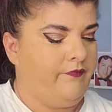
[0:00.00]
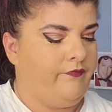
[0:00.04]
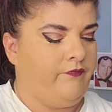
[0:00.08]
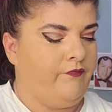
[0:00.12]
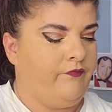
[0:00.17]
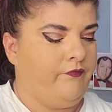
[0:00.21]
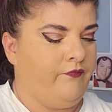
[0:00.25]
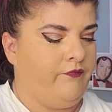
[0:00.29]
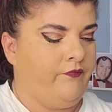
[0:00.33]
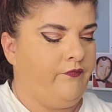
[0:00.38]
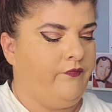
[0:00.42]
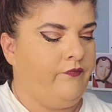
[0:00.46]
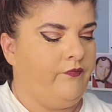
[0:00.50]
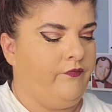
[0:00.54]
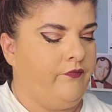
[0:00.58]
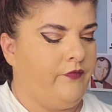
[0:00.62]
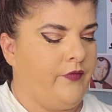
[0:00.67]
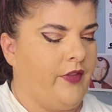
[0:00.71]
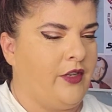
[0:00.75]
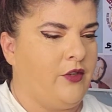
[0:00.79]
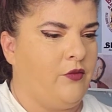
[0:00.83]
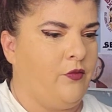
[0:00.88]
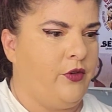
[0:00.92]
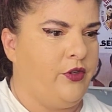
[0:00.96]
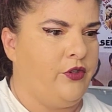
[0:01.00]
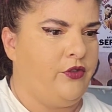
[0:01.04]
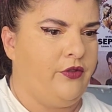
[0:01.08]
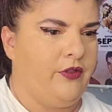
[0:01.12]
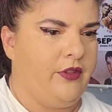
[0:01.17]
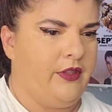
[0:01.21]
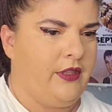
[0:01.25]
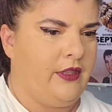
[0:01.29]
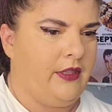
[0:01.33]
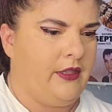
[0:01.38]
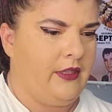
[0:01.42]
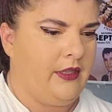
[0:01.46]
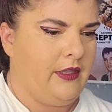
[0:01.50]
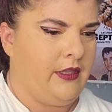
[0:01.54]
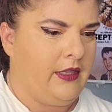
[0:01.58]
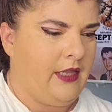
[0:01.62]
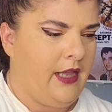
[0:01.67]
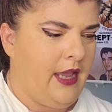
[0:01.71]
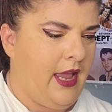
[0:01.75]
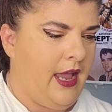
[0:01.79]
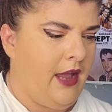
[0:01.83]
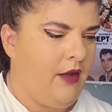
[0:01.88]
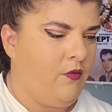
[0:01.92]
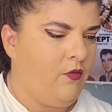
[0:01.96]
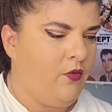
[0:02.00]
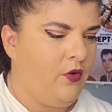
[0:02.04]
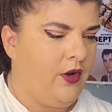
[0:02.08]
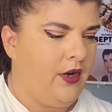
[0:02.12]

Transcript: I want to do that